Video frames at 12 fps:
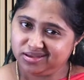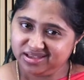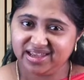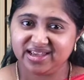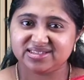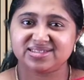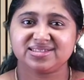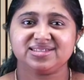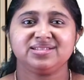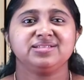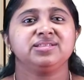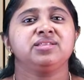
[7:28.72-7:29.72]
Yes,
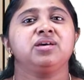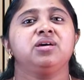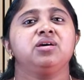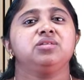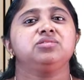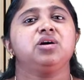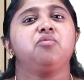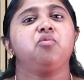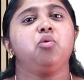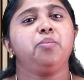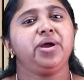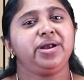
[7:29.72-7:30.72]
the
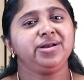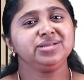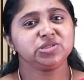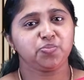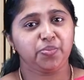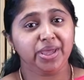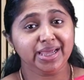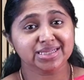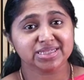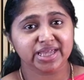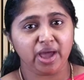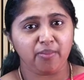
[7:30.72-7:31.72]
woman
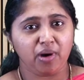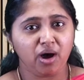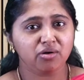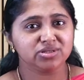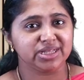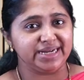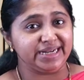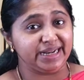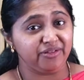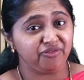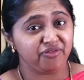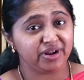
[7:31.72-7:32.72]
speaks about the
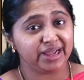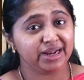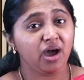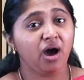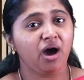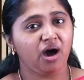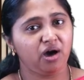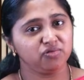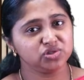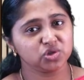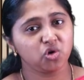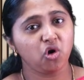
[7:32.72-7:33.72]
different
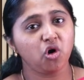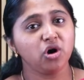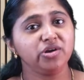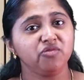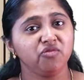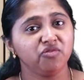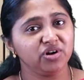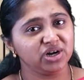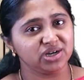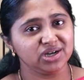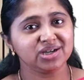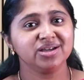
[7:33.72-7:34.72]
household
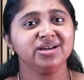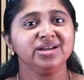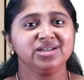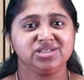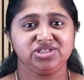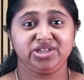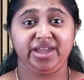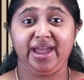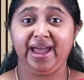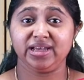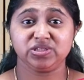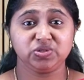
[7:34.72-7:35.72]
work she
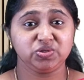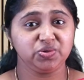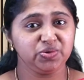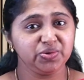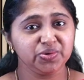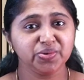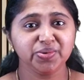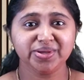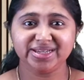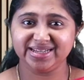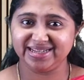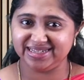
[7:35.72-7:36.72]
has to do
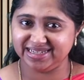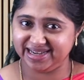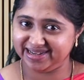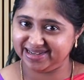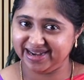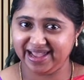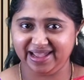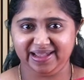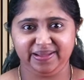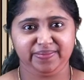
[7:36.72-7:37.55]
in a day.